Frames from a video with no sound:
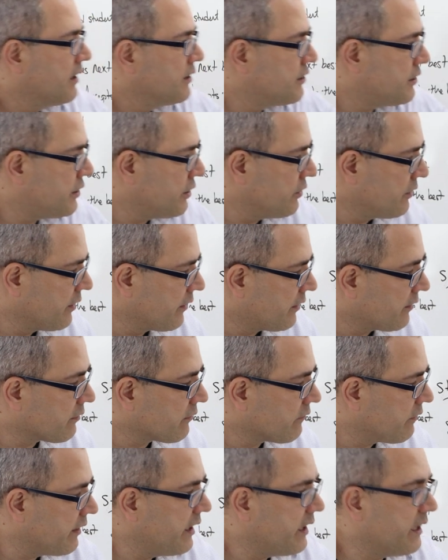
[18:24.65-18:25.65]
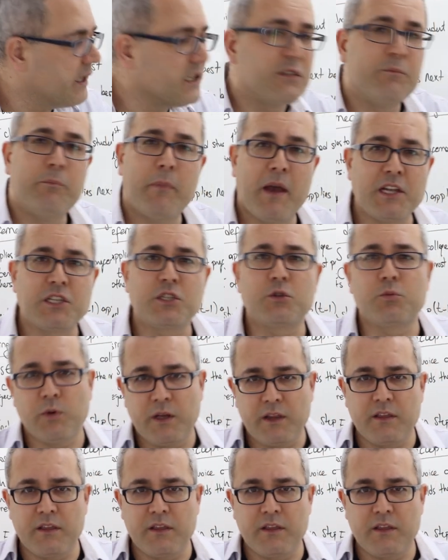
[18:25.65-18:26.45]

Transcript: student 3 is matched